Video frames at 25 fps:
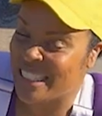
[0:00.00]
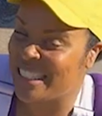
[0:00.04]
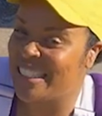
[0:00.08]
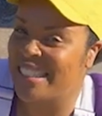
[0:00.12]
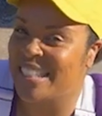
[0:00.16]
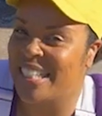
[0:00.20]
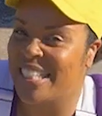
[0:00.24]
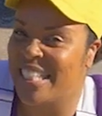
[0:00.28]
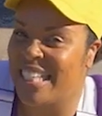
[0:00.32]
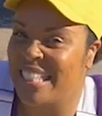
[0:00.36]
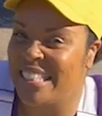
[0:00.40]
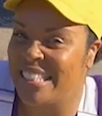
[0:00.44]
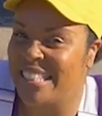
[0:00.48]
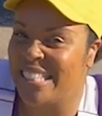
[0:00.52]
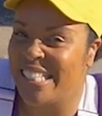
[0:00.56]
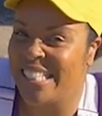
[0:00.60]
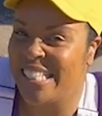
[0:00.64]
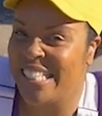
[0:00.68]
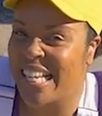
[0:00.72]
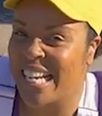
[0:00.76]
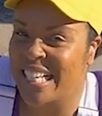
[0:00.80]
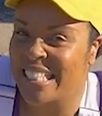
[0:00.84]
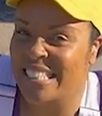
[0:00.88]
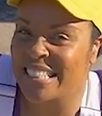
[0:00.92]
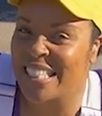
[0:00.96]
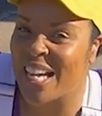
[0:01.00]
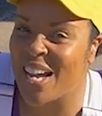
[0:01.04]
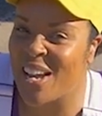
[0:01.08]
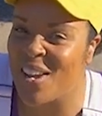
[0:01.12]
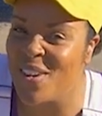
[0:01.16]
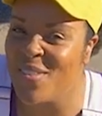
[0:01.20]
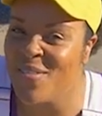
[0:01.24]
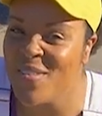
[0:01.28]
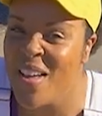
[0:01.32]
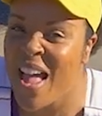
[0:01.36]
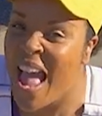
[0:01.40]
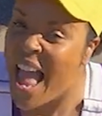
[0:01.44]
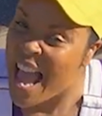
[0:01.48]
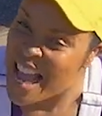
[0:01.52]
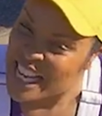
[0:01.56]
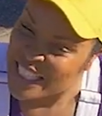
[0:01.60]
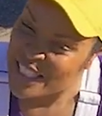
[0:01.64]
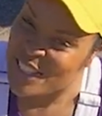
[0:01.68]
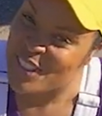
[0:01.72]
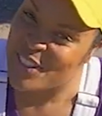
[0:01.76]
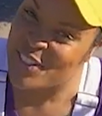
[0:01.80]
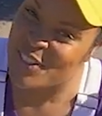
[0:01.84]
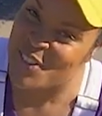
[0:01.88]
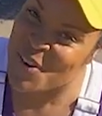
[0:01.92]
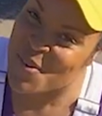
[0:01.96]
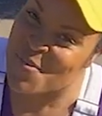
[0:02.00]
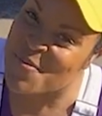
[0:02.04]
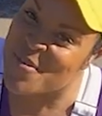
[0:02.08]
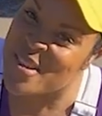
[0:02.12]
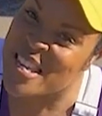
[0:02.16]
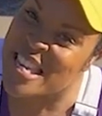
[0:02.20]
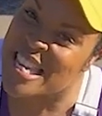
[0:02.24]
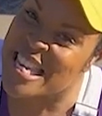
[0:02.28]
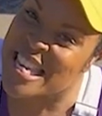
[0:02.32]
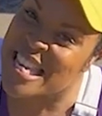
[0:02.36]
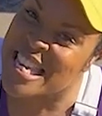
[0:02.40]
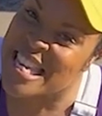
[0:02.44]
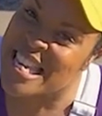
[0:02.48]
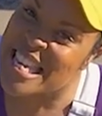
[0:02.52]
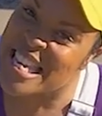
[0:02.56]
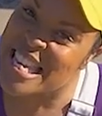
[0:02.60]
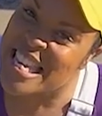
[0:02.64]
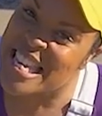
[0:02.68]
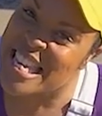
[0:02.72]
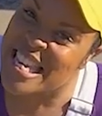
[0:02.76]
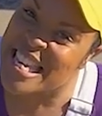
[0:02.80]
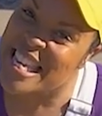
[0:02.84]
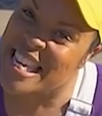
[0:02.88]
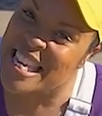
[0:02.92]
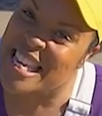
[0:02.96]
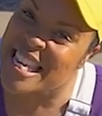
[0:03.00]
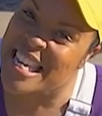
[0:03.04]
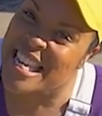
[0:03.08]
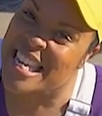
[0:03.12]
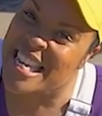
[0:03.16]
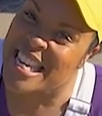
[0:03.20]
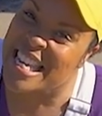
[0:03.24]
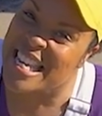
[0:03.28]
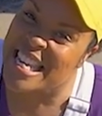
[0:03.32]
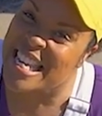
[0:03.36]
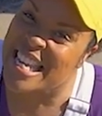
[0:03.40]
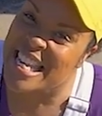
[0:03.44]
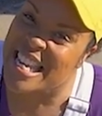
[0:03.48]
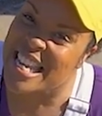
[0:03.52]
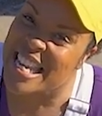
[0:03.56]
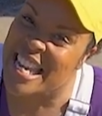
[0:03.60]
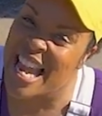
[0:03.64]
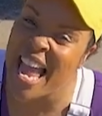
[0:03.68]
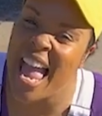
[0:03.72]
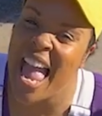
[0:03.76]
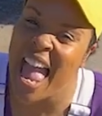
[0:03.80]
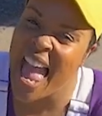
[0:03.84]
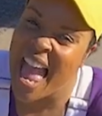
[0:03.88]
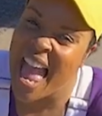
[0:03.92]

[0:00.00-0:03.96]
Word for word: Until I see you next time, derpy!